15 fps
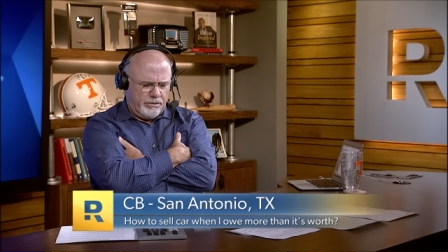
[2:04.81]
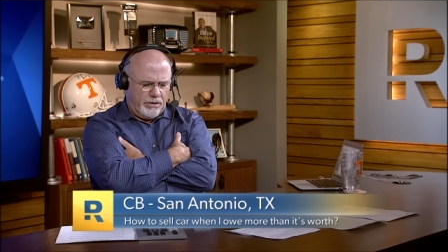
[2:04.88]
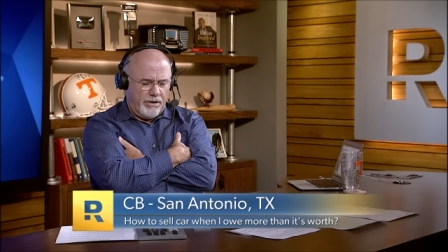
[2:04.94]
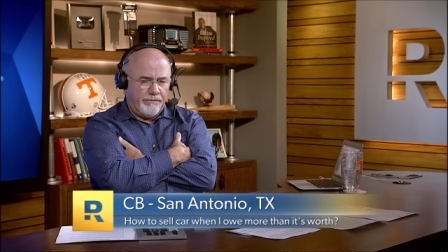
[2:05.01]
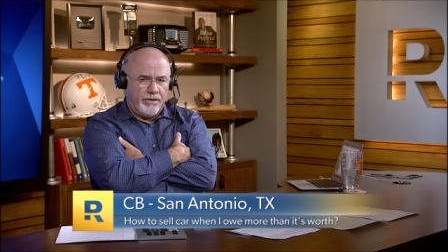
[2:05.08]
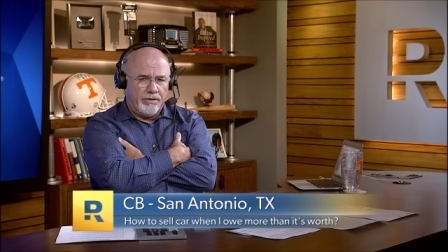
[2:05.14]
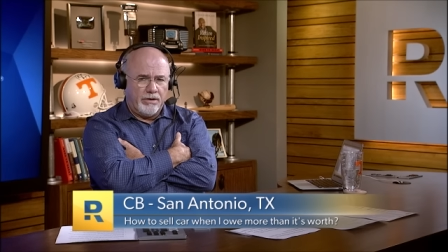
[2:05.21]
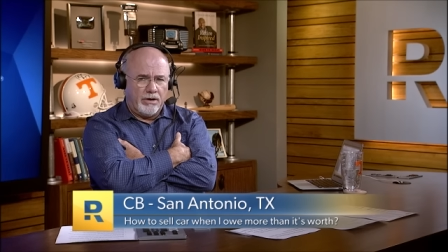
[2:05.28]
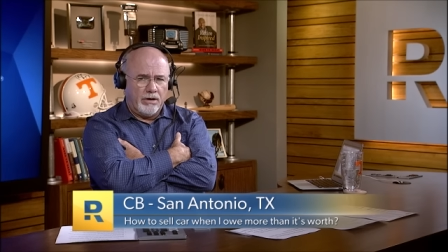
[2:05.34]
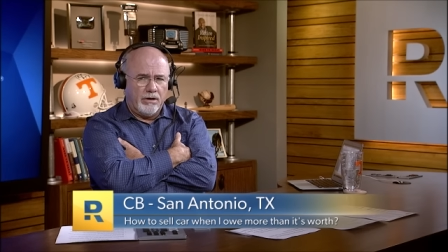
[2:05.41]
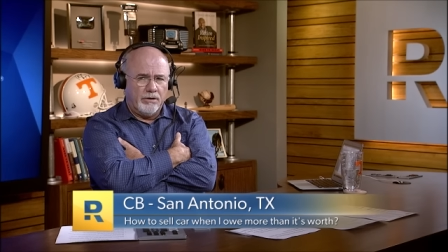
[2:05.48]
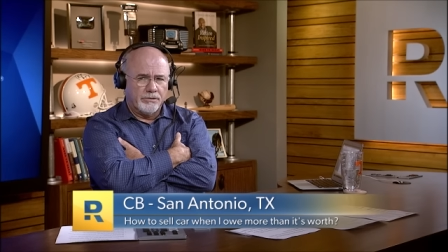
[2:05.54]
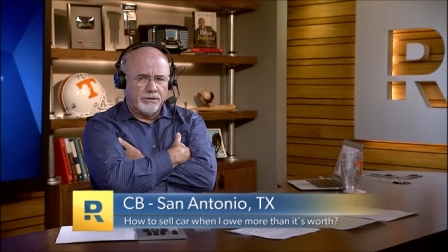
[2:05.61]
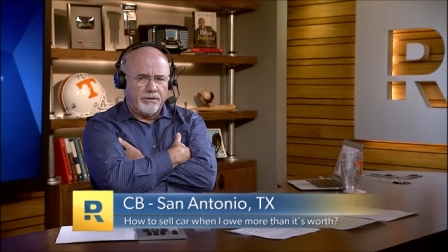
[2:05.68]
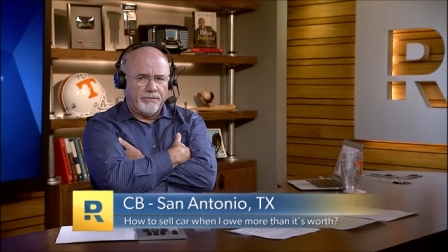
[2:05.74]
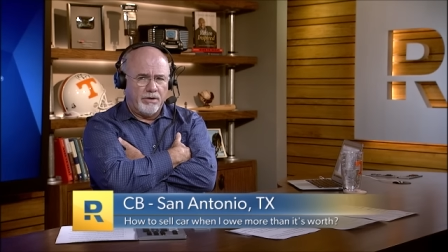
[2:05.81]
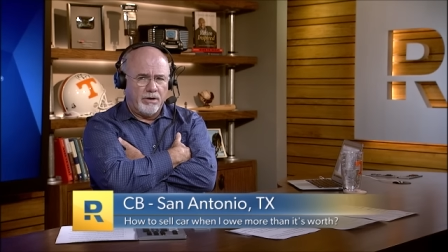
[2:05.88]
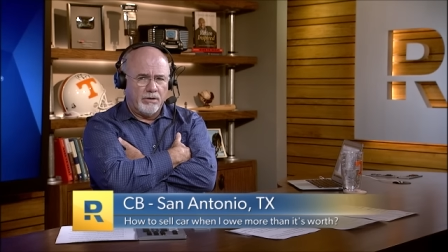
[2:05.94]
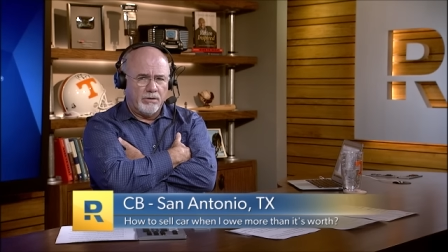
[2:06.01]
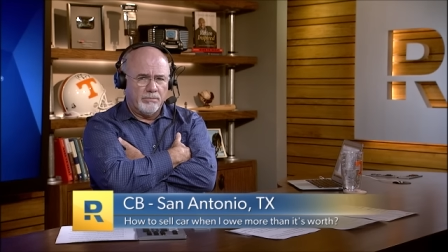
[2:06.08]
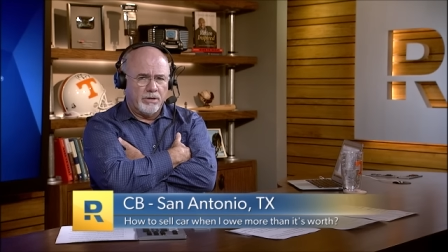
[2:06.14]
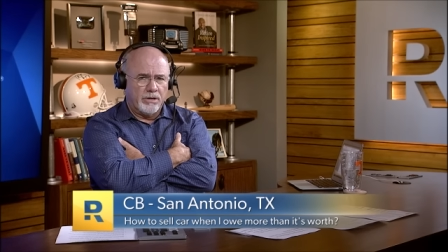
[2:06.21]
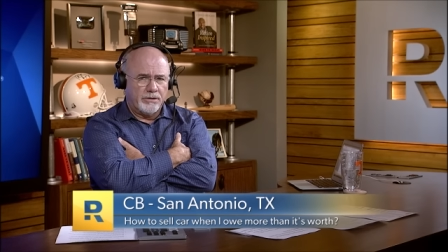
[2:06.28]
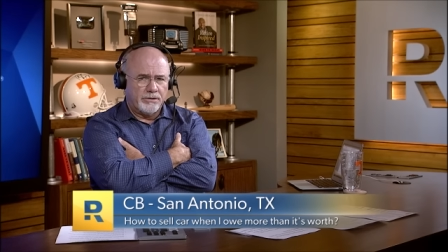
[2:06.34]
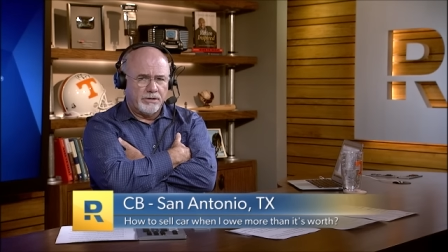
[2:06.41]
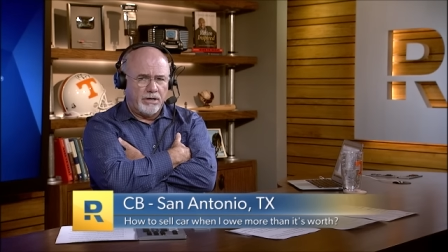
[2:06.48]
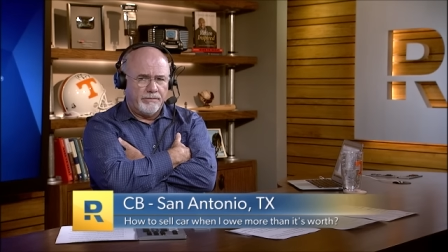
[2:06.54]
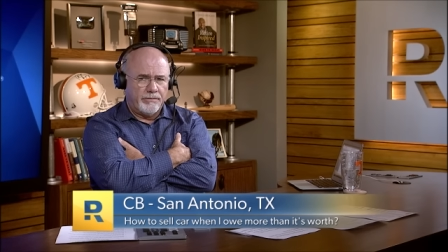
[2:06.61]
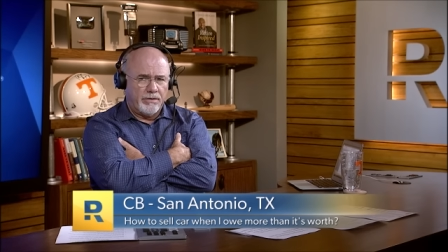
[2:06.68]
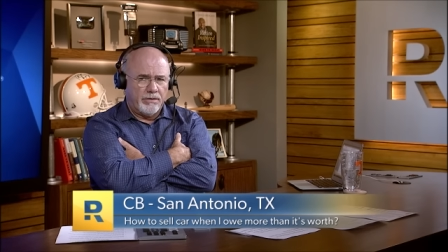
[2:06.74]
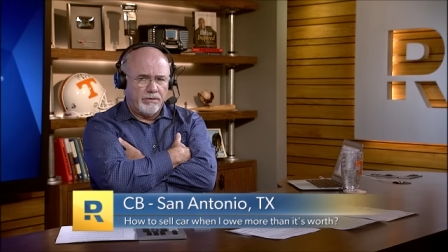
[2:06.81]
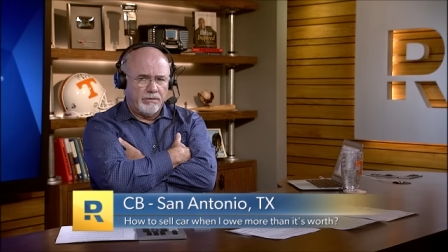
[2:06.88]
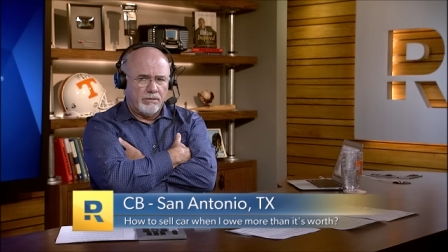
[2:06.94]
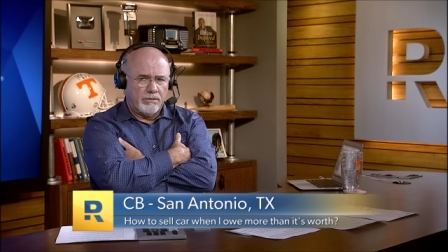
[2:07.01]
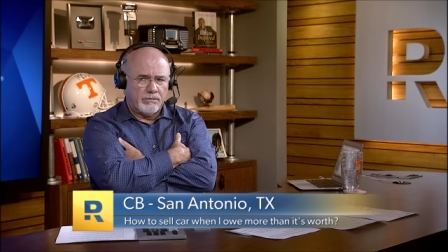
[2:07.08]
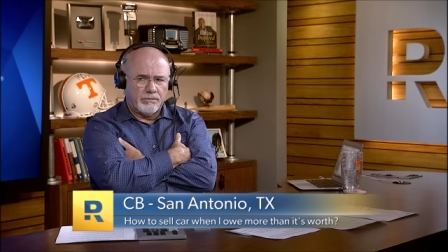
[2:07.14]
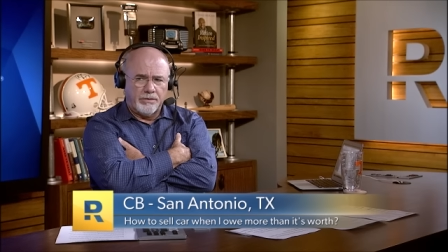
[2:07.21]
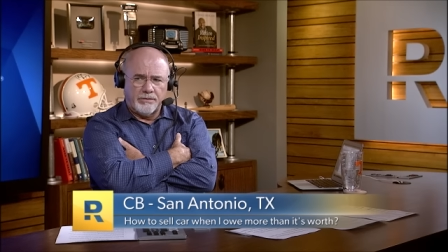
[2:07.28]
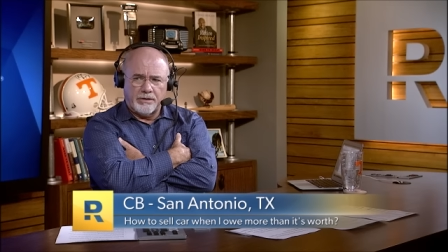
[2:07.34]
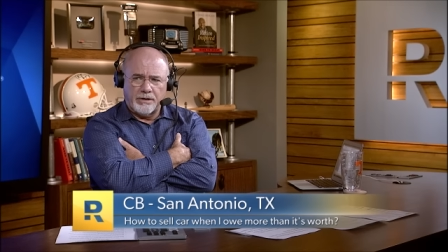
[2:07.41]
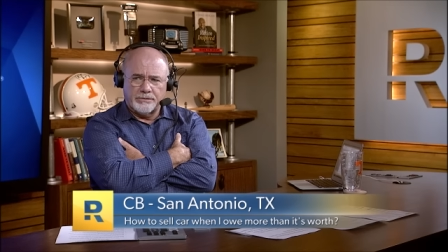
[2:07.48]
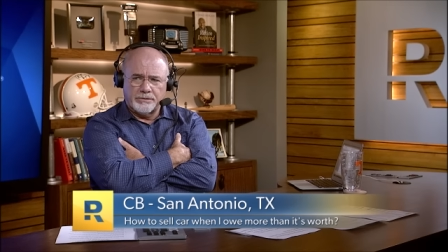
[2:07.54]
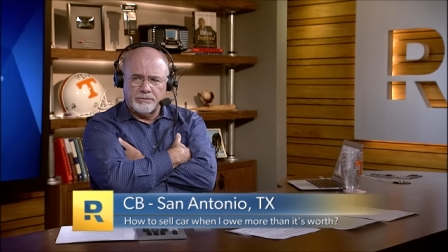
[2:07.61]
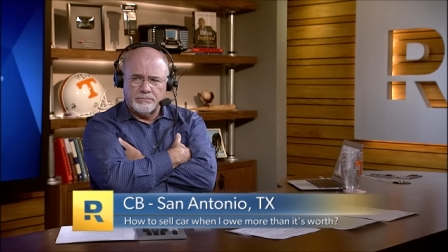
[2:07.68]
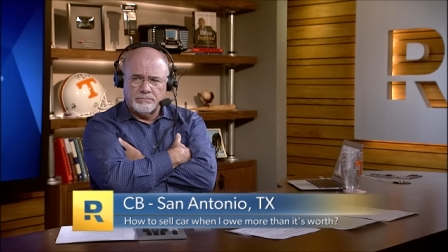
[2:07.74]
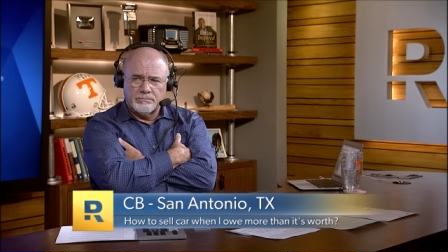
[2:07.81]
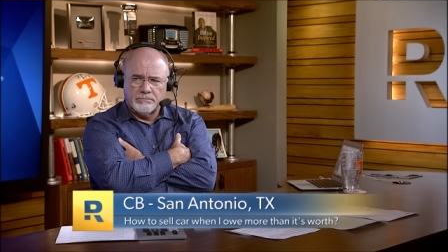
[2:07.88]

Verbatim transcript: Do you have anything else? Do you have any other money saved other than the three thousand?